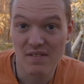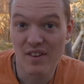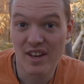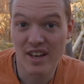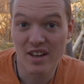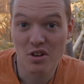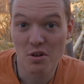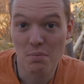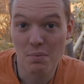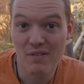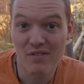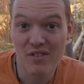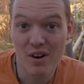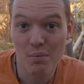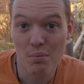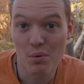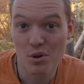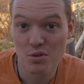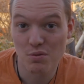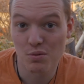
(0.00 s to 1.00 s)
think it could be
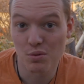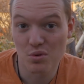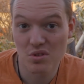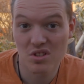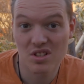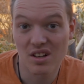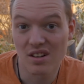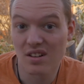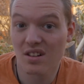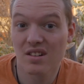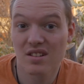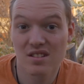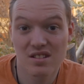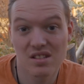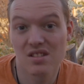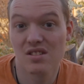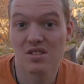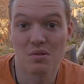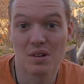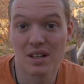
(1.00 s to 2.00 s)
fun whilst we're all stuck
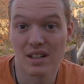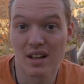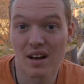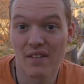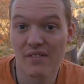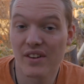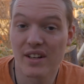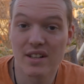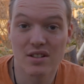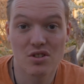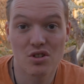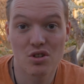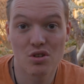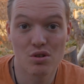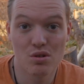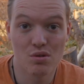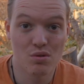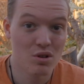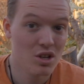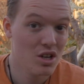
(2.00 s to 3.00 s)
doing nothing
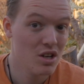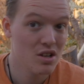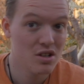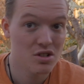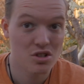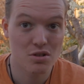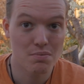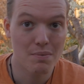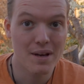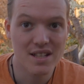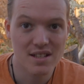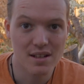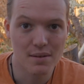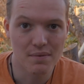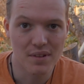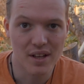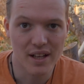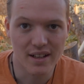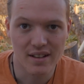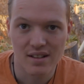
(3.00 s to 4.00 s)
to just make
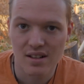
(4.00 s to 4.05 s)
something.